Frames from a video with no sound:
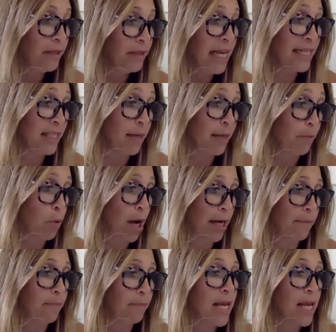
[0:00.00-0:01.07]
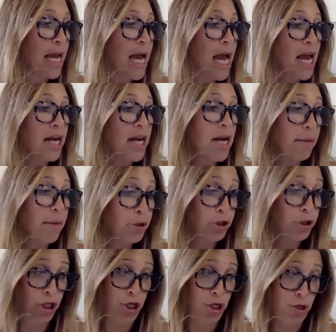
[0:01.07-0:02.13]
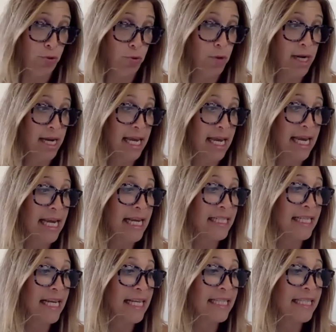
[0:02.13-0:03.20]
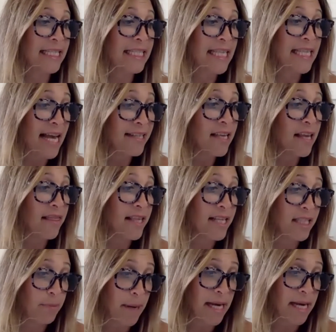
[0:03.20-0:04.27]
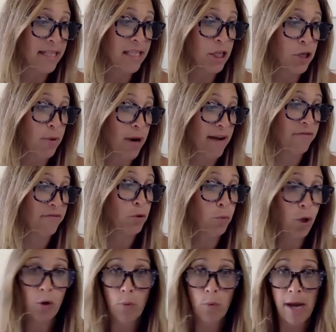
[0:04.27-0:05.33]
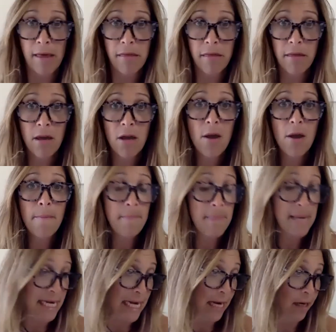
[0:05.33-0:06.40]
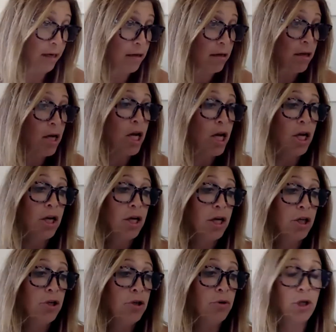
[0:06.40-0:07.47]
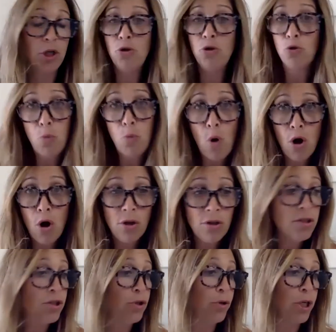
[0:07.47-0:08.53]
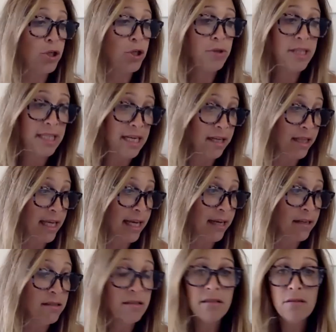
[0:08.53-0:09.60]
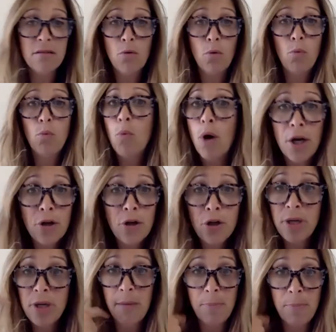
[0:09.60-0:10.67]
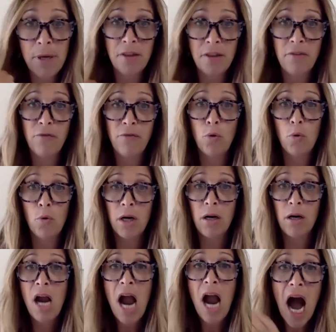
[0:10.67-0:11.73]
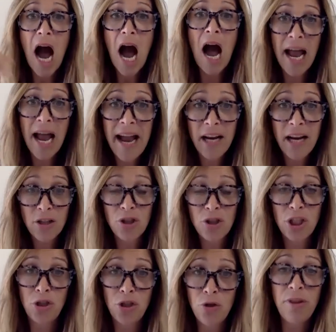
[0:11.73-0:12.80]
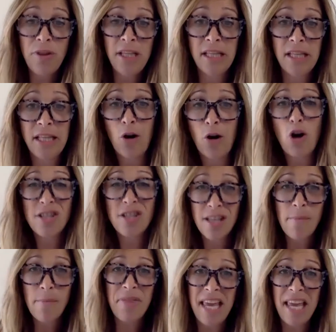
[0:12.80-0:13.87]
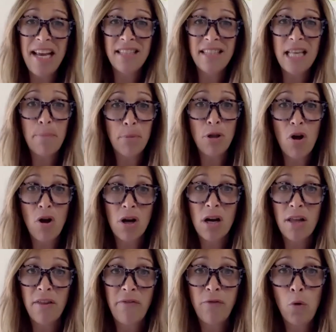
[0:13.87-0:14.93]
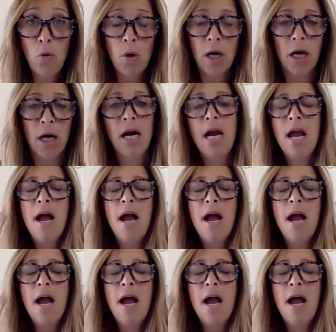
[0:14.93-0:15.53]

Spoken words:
That's number 1. Number 2 is assess the space that you have to work with, meaning you can use walls, you can use ceilings. What are you keeping on the floor? I actually do think that there are some things that belong on the floor,